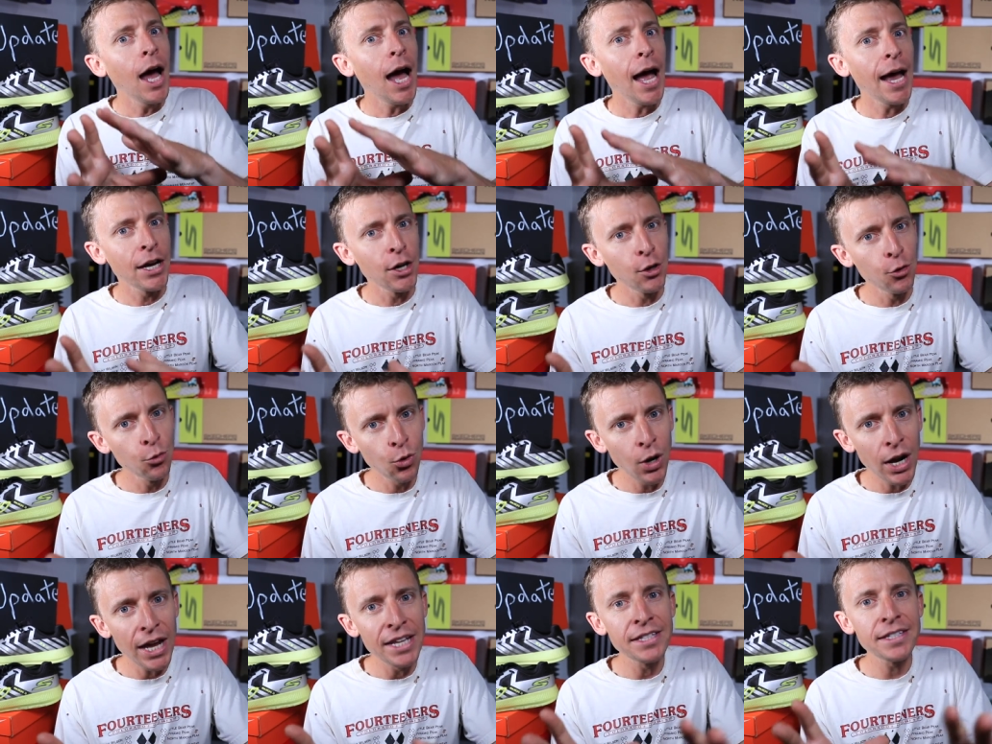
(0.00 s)
I
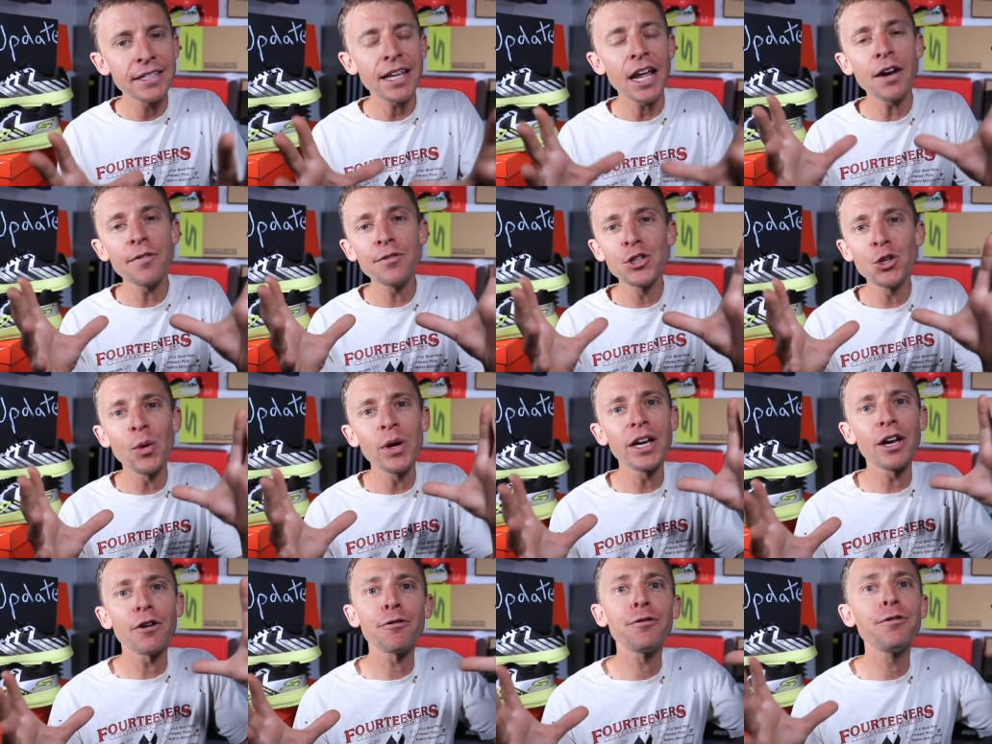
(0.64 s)
can, instead of
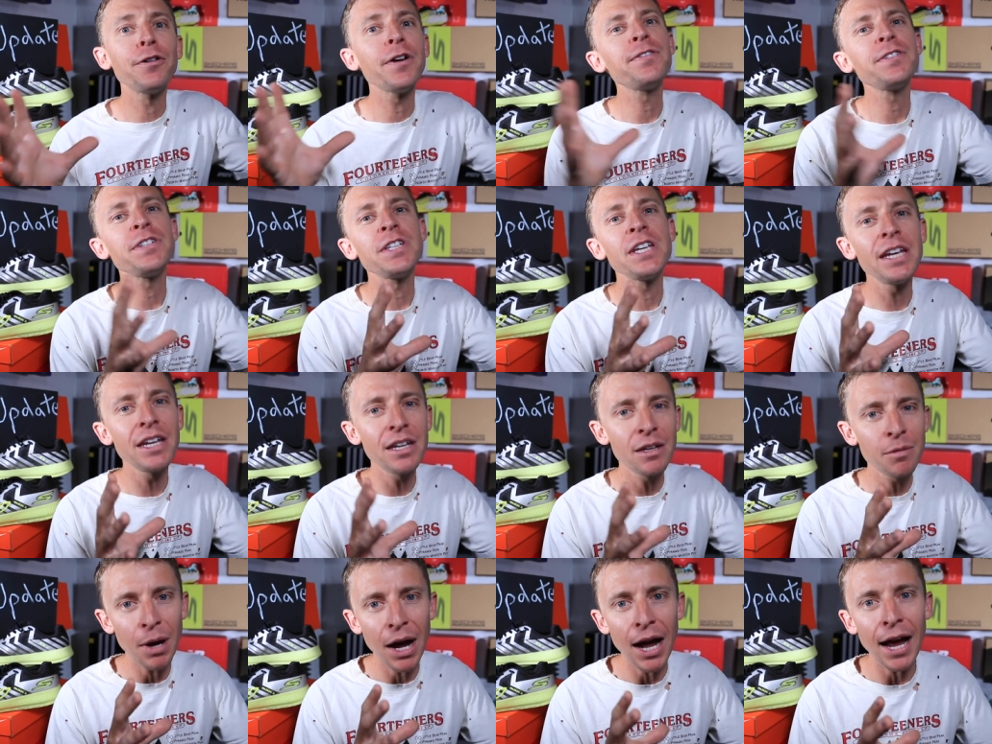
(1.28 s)
doing a
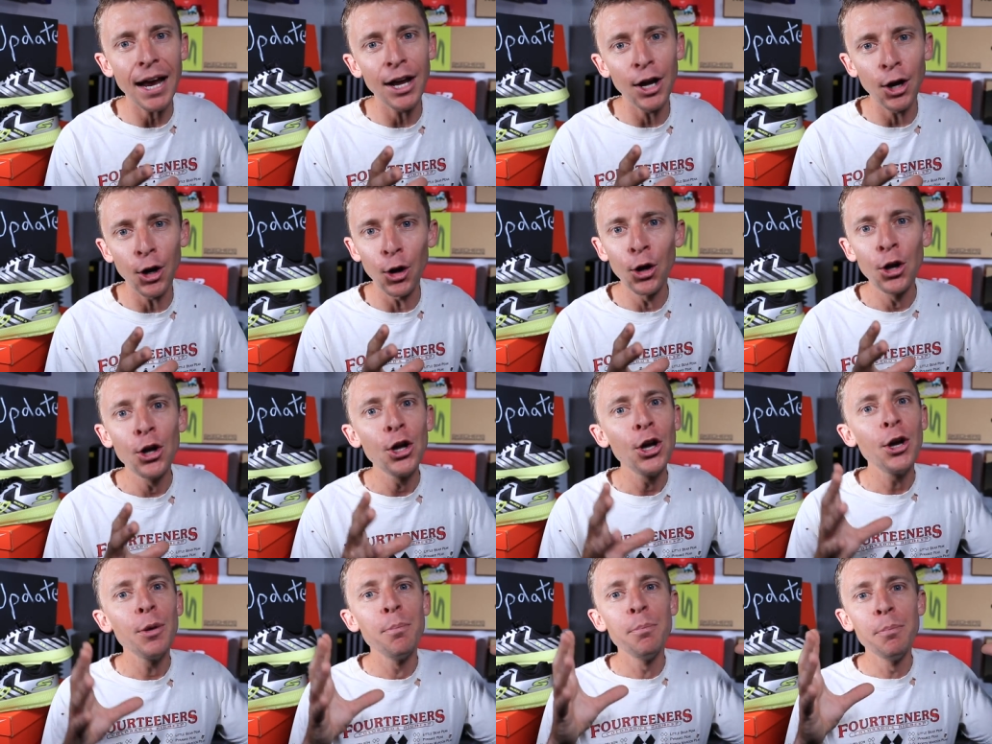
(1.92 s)
fifteen mile
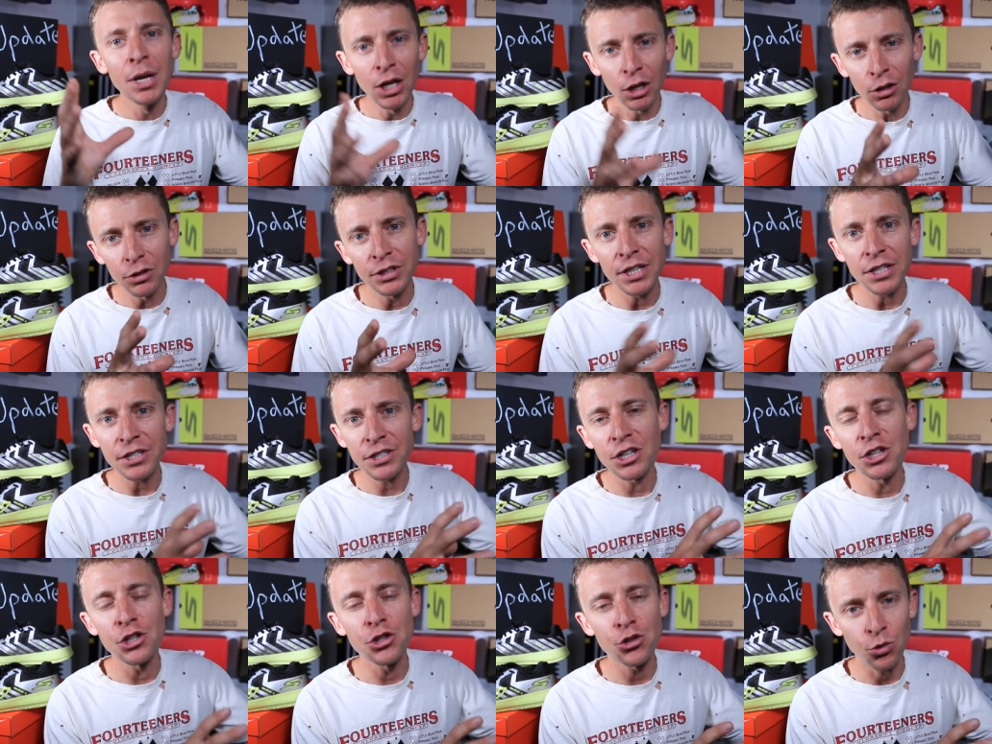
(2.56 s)
middle
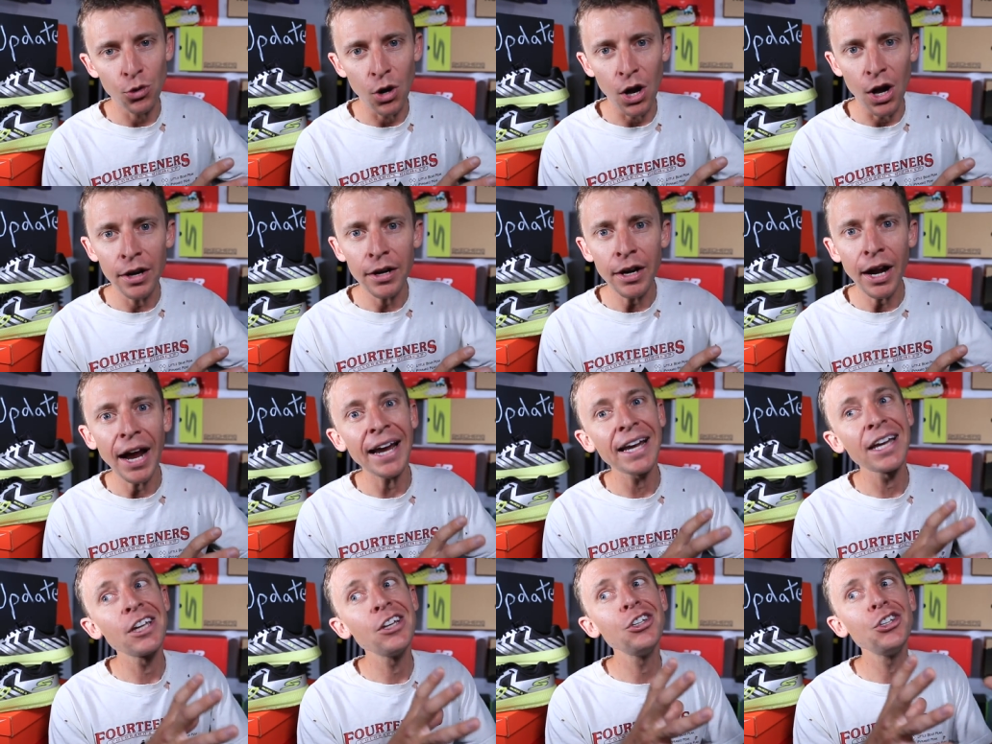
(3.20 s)
distance run,
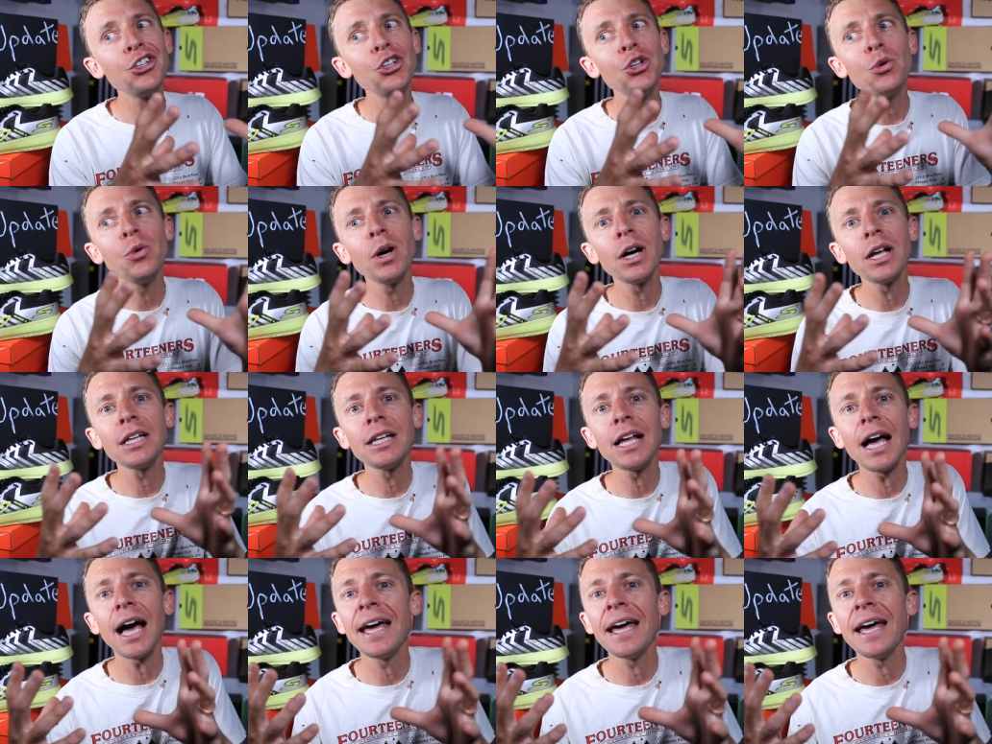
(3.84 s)
I can do a,